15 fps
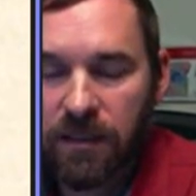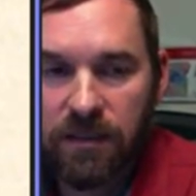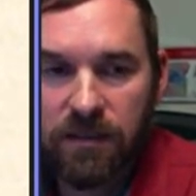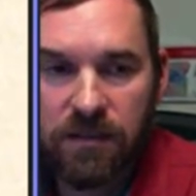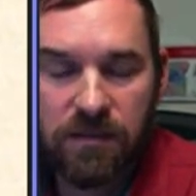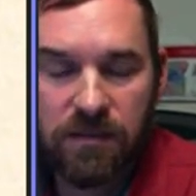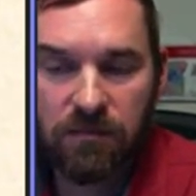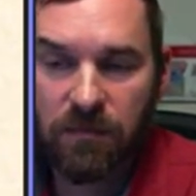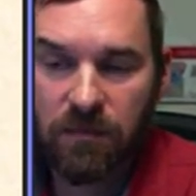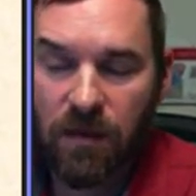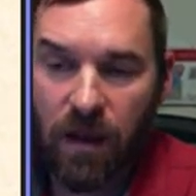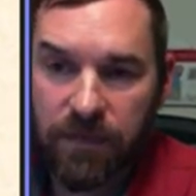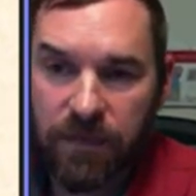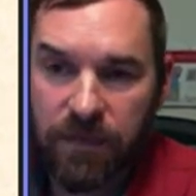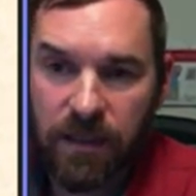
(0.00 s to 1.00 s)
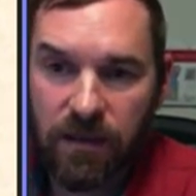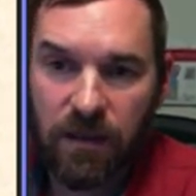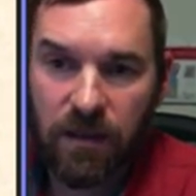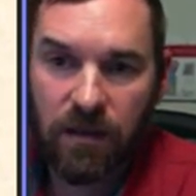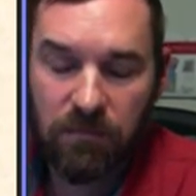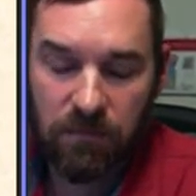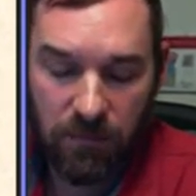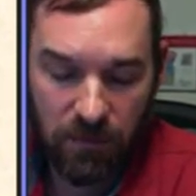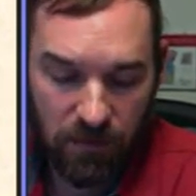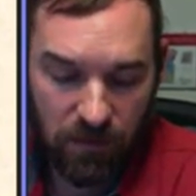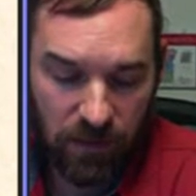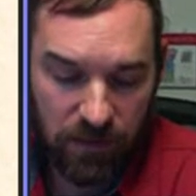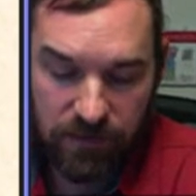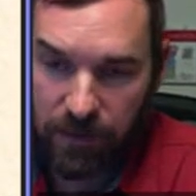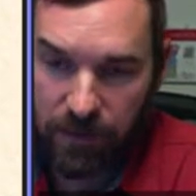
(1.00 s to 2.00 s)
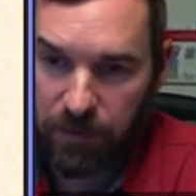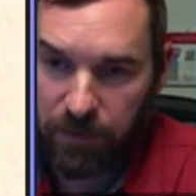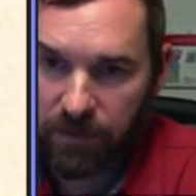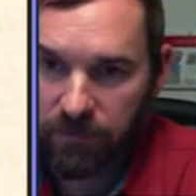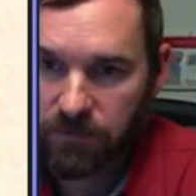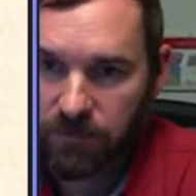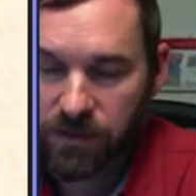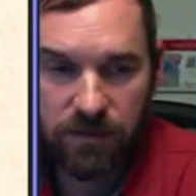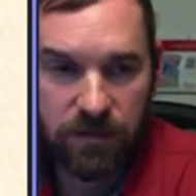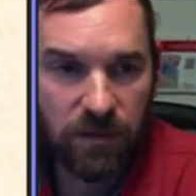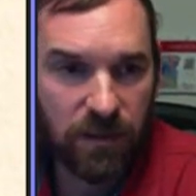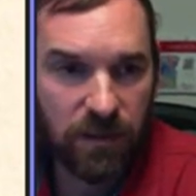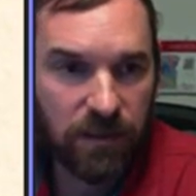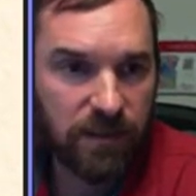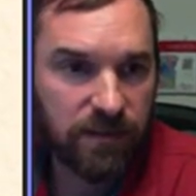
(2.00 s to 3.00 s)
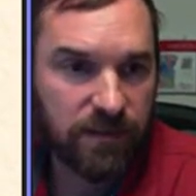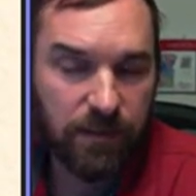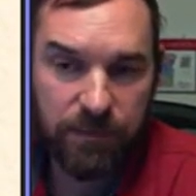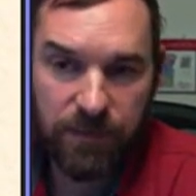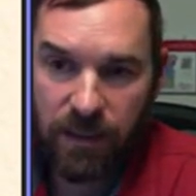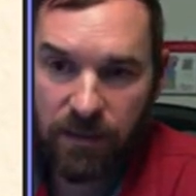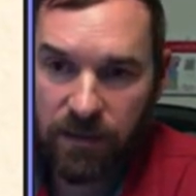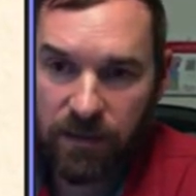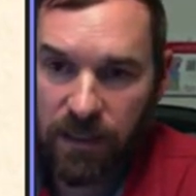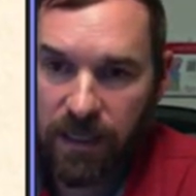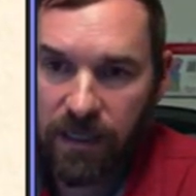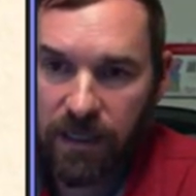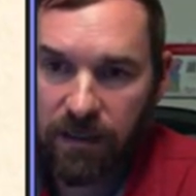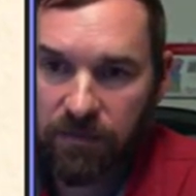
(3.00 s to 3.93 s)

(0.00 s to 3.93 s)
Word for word: And just I think uh, an example I was just looking this up the other day.